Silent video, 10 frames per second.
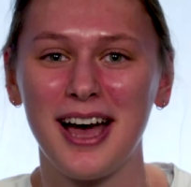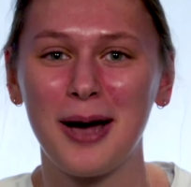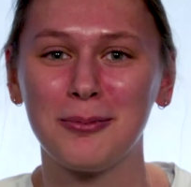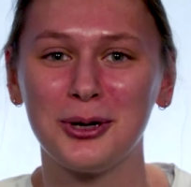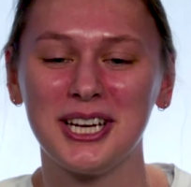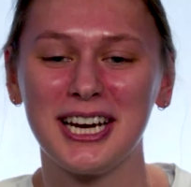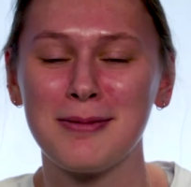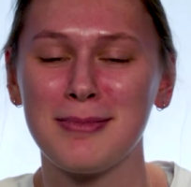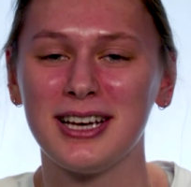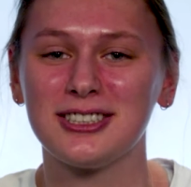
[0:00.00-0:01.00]
I'm really
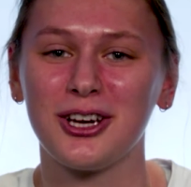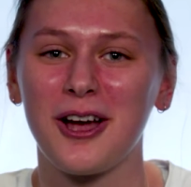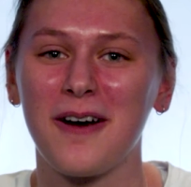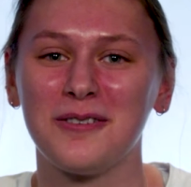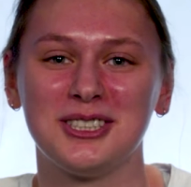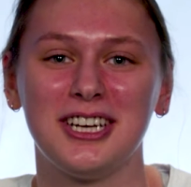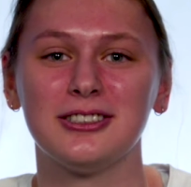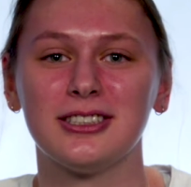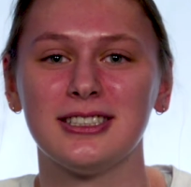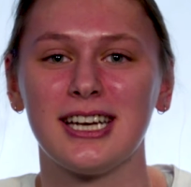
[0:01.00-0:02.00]
gonna miss good
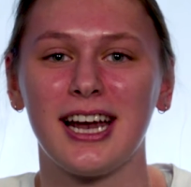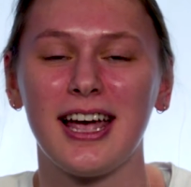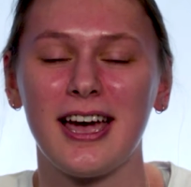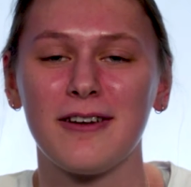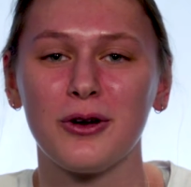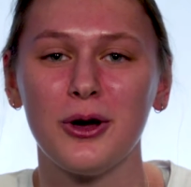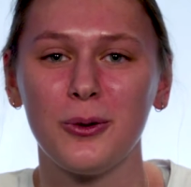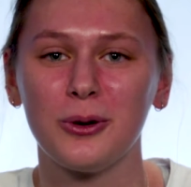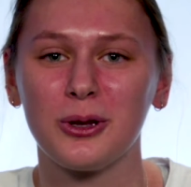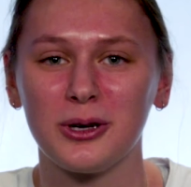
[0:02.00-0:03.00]
conversations that I have
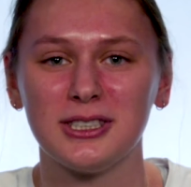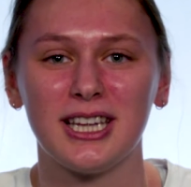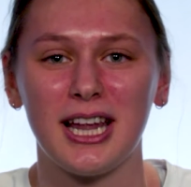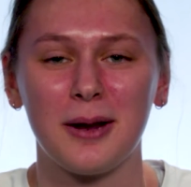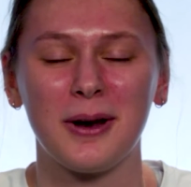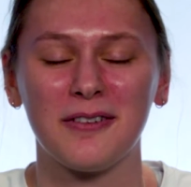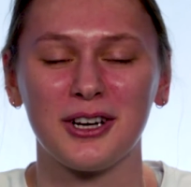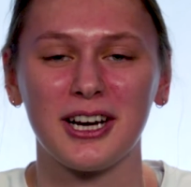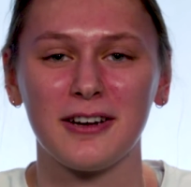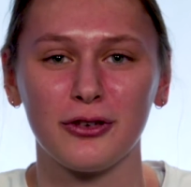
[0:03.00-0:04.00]
with Kristin that I'm
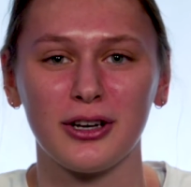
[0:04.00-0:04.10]
never gonna